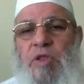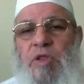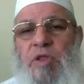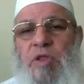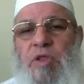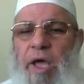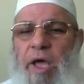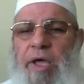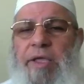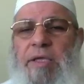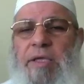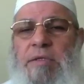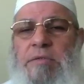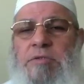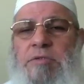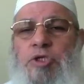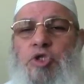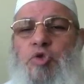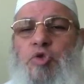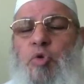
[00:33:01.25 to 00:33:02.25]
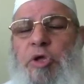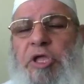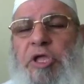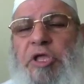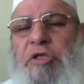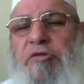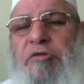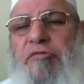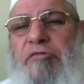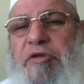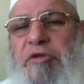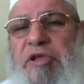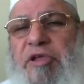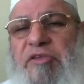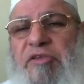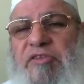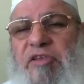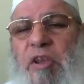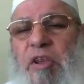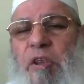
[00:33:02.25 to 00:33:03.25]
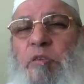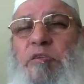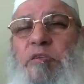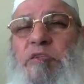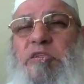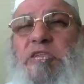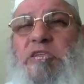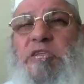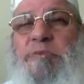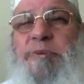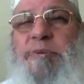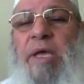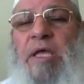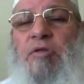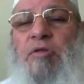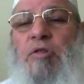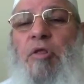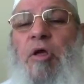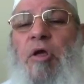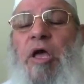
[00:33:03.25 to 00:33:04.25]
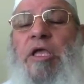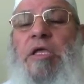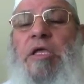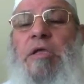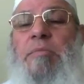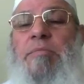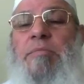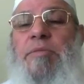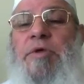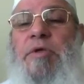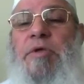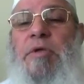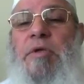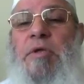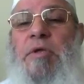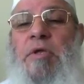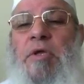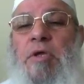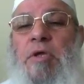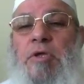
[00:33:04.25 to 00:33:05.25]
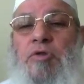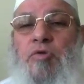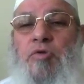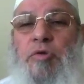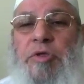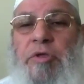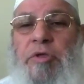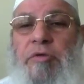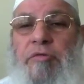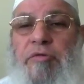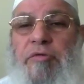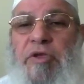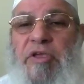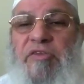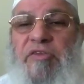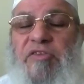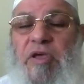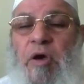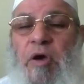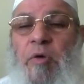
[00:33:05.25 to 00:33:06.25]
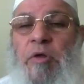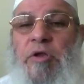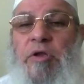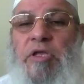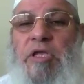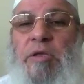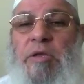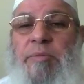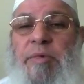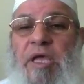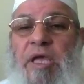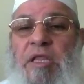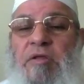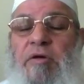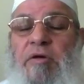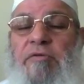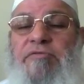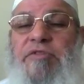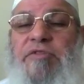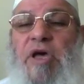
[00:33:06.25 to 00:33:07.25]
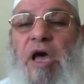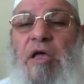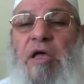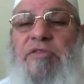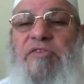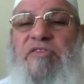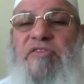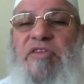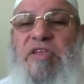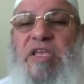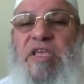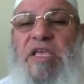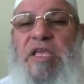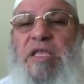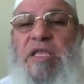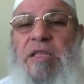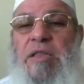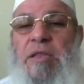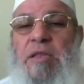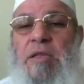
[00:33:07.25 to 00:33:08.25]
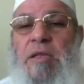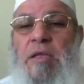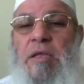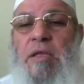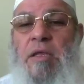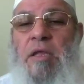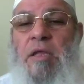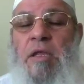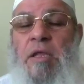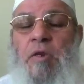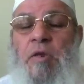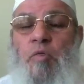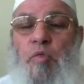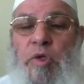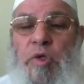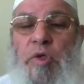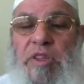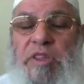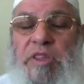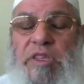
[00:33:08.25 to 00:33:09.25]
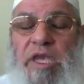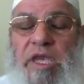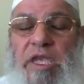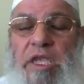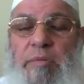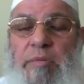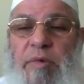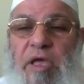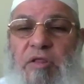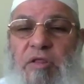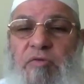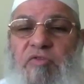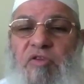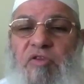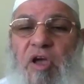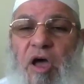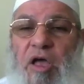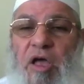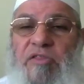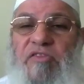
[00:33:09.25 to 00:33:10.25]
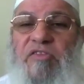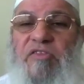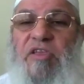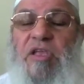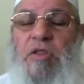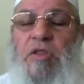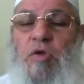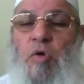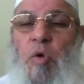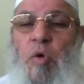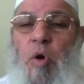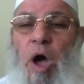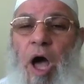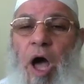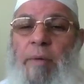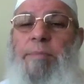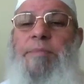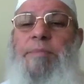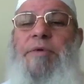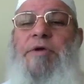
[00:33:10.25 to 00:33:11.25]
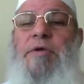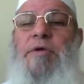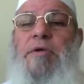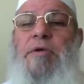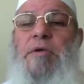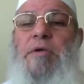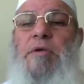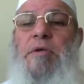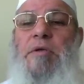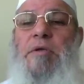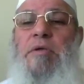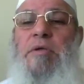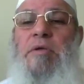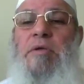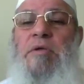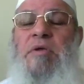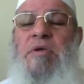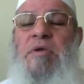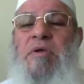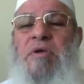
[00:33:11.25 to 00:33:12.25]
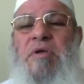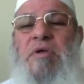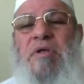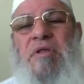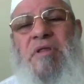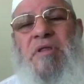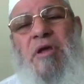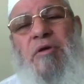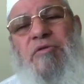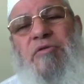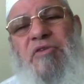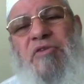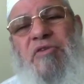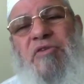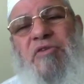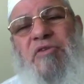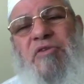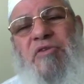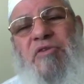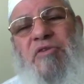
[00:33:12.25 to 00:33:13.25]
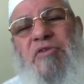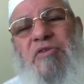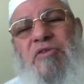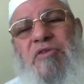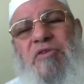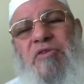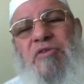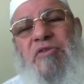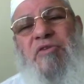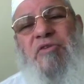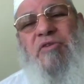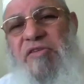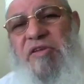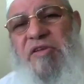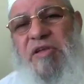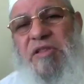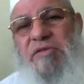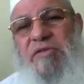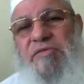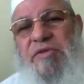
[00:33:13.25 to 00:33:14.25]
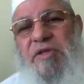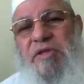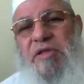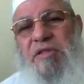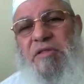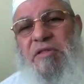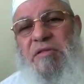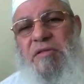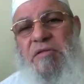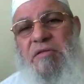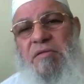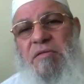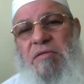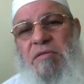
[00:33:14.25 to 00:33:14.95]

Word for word: Why? To increase our iman al to increase our iman of the unseen. When the iman of the unseen go up, now this dunya become insignificant